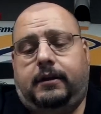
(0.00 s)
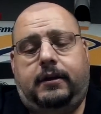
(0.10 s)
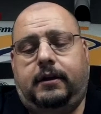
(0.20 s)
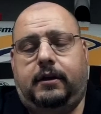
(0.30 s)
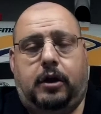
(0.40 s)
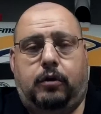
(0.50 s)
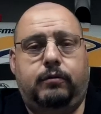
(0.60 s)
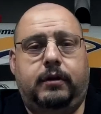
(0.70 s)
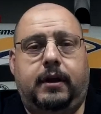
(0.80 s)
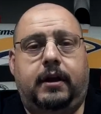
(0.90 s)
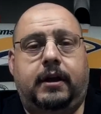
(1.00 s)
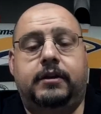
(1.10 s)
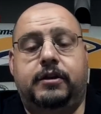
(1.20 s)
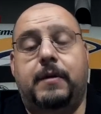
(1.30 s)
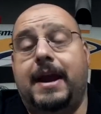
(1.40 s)
you know, it can
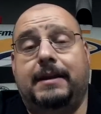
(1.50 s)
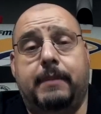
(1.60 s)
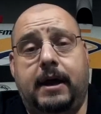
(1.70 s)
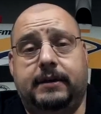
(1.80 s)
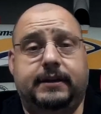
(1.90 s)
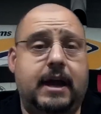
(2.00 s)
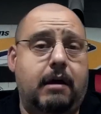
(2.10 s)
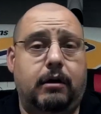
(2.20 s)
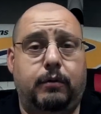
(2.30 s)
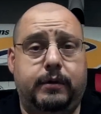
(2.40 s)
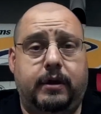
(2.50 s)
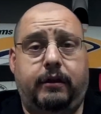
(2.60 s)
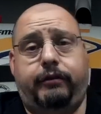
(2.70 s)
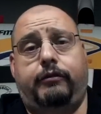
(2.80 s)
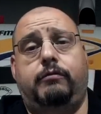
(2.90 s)
do 80 miles an hour with it
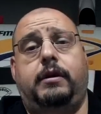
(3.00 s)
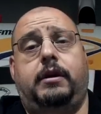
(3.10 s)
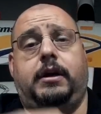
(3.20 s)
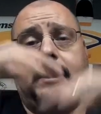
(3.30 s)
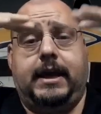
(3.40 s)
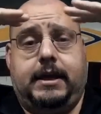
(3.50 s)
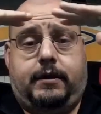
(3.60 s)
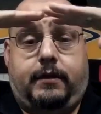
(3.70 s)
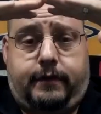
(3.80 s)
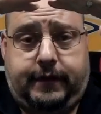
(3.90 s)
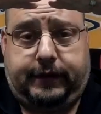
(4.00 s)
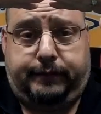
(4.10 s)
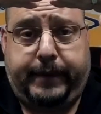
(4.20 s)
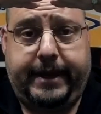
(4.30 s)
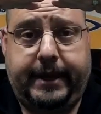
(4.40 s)
through a gate this
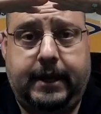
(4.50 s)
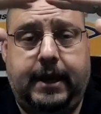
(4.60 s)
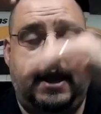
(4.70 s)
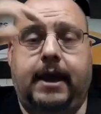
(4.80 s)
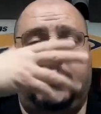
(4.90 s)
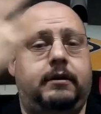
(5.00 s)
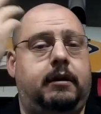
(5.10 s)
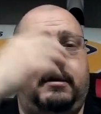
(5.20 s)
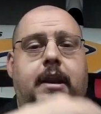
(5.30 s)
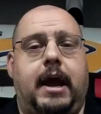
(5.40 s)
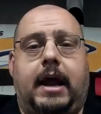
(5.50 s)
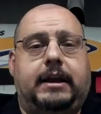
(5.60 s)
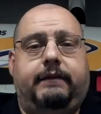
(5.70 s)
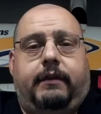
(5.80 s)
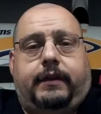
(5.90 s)
big and not
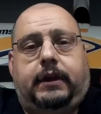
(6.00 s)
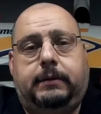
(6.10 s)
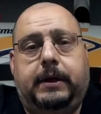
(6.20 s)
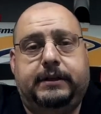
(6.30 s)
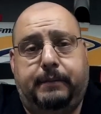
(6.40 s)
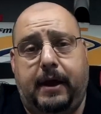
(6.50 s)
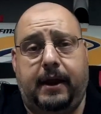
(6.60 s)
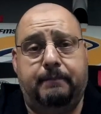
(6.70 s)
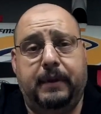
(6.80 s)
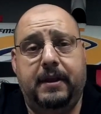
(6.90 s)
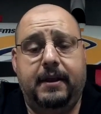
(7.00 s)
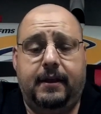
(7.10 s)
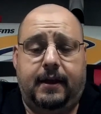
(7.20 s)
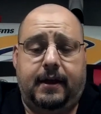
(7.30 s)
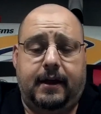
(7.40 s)
even think twice about it.
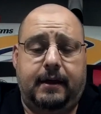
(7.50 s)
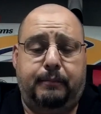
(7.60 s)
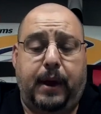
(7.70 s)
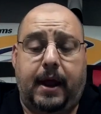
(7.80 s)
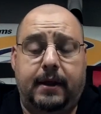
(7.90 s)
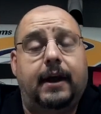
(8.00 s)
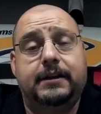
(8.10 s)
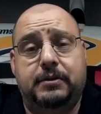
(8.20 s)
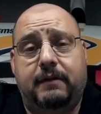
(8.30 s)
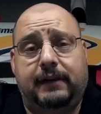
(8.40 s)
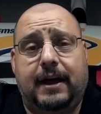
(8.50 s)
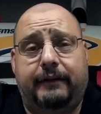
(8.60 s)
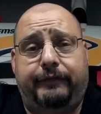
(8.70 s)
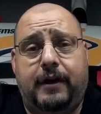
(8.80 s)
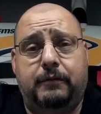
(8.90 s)
But I do have a lot
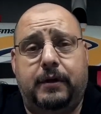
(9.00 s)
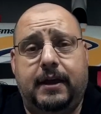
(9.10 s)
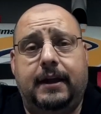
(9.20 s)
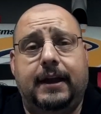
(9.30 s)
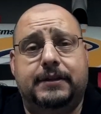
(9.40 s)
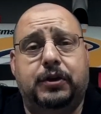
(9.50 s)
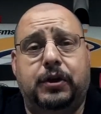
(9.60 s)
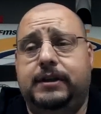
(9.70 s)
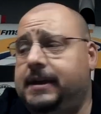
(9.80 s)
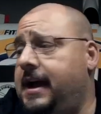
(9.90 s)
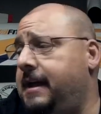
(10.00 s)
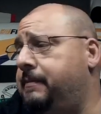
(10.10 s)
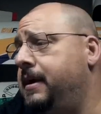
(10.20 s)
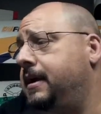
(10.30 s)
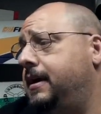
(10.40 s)
of fun with it. It's a good time.
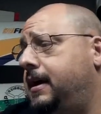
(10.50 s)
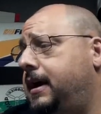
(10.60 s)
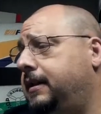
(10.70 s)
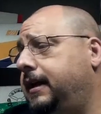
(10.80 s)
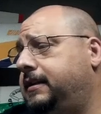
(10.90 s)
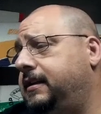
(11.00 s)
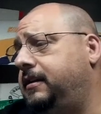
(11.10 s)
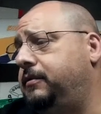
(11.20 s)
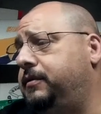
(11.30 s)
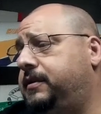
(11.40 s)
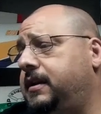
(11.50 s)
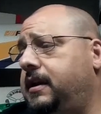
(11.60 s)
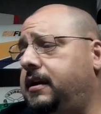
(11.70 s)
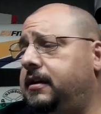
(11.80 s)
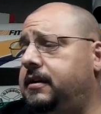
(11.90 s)
I like to use
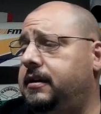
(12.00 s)
my